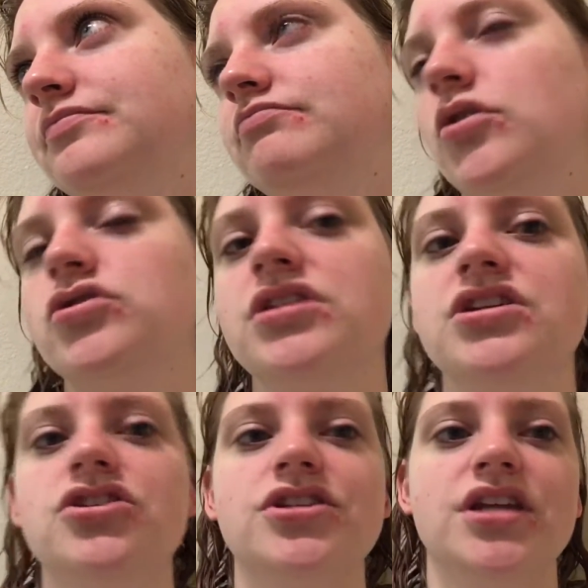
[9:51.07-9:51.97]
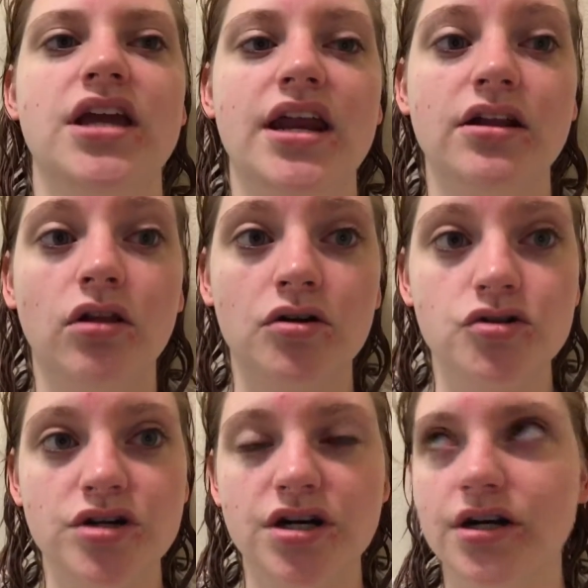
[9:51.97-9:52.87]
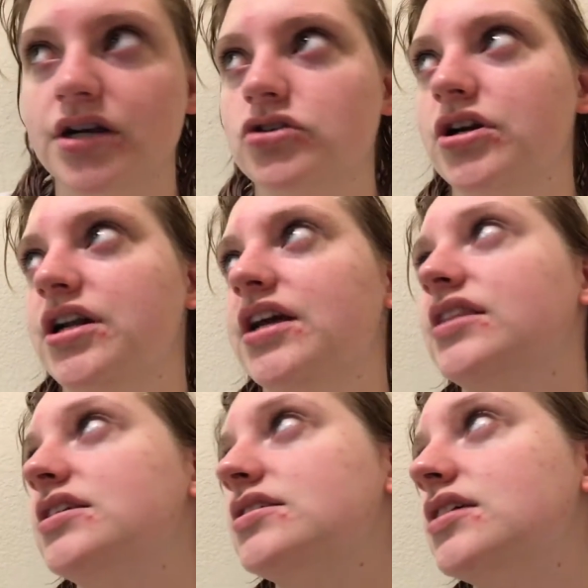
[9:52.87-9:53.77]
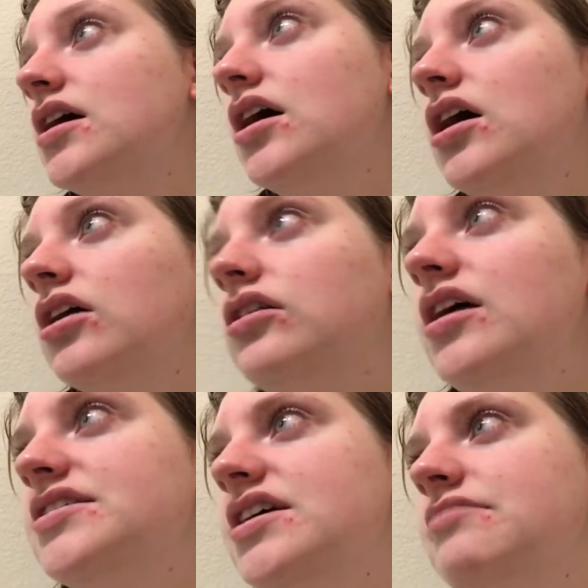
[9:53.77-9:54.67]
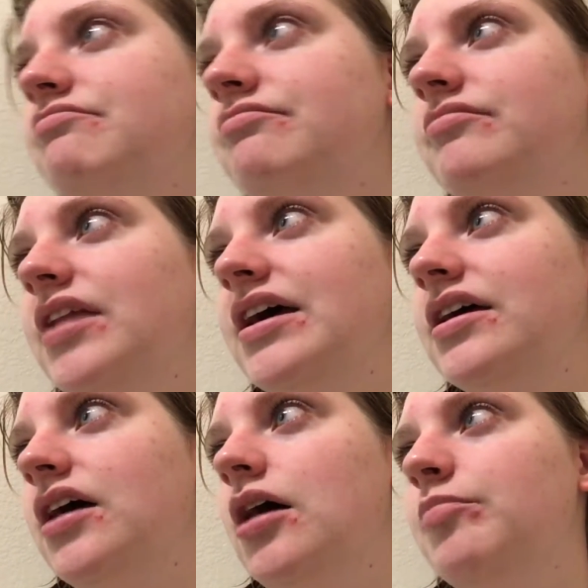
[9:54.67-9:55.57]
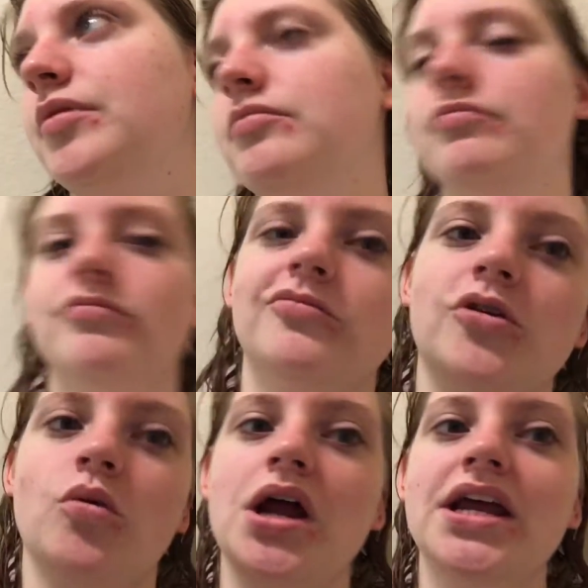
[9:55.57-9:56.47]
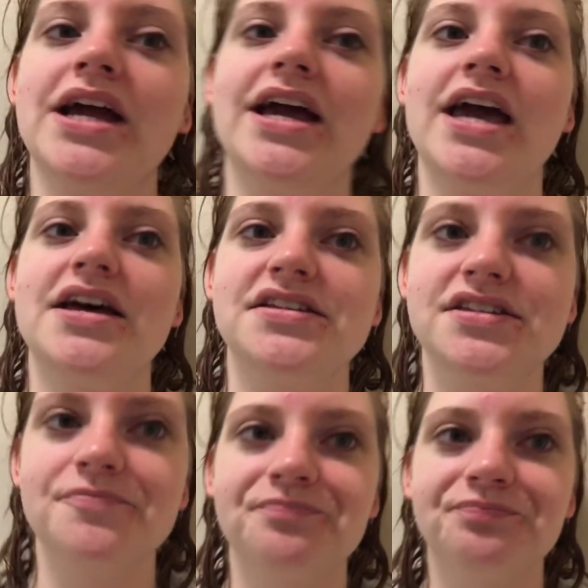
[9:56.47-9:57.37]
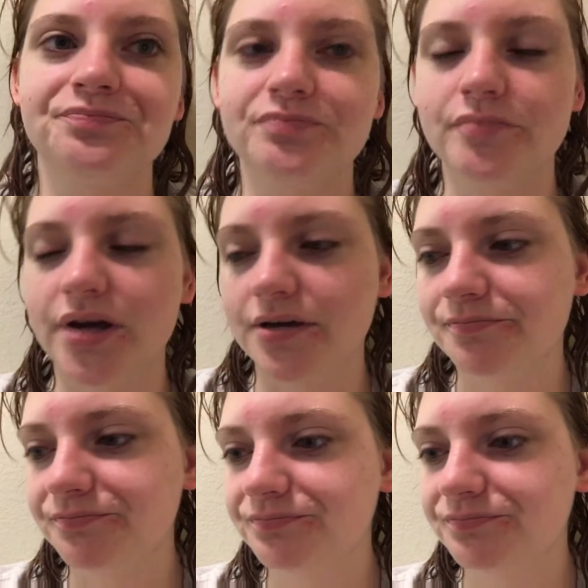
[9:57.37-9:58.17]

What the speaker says: Mostly just getting laundry done and trying to get this closet like up and running, I guess. But